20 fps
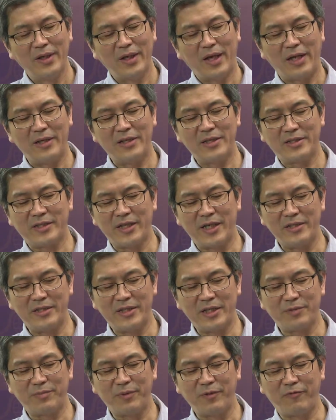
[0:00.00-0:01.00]
I understand
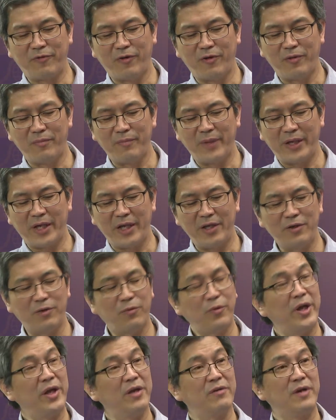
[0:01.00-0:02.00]
just before making your
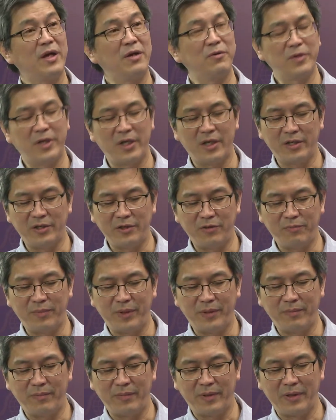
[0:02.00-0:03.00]
way around here, you've
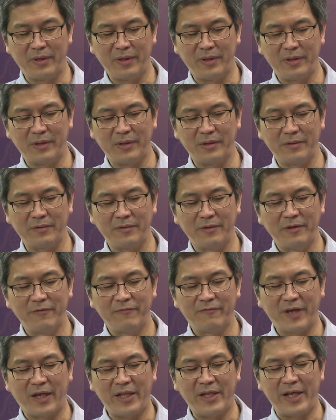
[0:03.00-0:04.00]
been
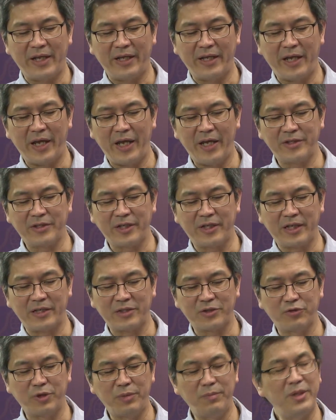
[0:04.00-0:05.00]
fairly engaged and
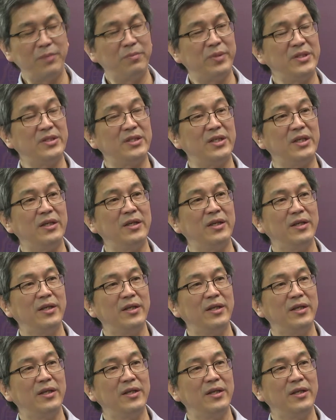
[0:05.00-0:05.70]
extremely busy